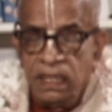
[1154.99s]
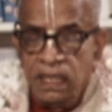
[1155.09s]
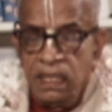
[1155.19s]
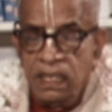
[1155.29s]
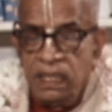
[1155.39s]

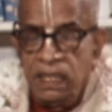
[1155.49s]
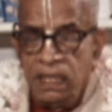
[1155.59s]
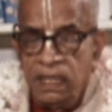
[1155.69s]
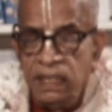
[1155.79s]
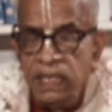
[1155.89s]
Uh,
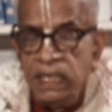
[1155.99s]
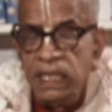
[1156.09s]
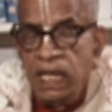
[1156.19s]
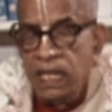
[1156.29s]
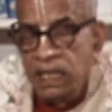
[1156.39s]
in
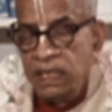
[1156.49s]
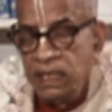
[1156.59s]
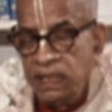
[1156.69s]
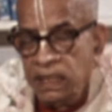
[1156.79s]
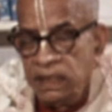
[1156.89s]
India,
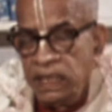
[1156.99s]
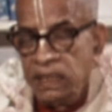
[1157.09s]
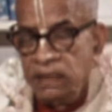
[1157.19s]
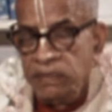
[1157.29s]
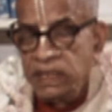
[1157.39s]
that
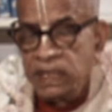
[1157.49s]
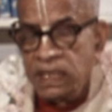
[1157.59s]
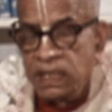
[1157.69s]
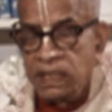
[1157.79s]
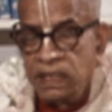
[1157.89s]
is
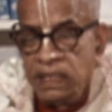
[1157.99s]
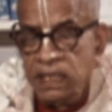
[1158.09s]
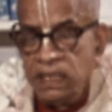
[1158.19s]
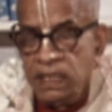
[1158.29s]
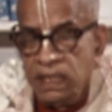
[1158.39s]
Mr.
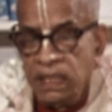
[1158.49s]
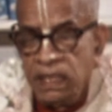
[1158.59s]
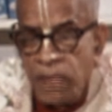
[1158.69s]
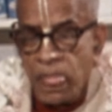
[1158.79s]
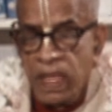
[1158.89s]
Keating,
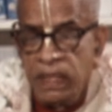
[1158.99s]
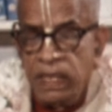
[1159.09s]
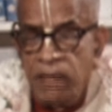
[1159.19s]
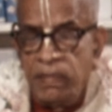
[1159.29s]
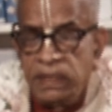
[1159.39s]

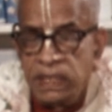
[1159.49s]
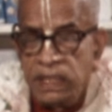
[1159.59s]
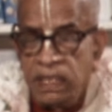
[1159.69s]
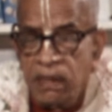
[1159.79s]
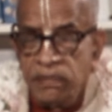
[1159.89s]

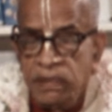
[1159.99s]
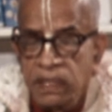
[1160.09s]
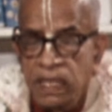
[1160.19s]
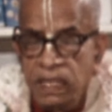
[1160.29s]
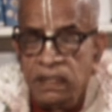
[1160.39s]
ambassador of your
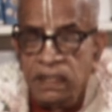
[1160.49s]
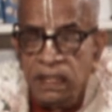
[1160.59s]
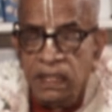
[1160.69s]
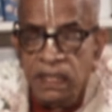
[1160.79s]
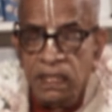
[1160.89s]
country.